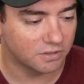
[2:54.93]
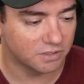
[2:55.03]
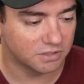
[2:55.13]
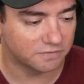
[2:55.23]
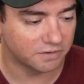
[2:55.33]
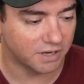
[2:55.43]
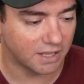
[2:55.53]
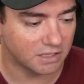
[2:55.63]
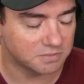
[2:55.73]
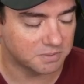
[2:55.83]
the different
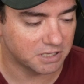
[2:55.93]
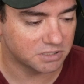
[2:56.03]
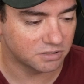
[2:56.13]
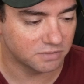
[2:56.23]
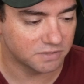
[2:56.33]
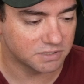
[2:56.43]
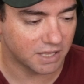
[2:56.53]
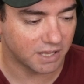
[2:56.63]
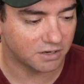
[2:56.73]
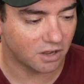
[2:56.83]
LSP servers
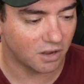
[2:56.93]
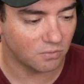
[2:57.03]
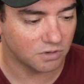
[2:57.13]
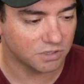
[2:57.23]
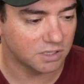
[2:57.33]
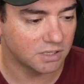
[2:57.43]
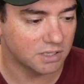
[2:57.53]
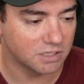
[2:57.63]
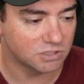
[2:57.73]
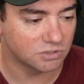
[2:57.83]
that I want
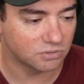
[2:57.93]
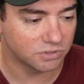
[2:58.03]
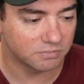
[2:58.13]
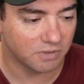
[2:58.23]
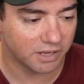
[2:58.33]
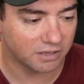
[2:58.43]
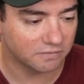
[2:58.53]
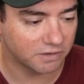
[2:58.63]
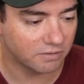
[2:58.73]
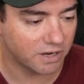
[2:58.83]
installed in my
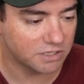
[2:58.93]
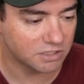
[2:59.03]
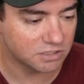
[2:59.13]
configuration.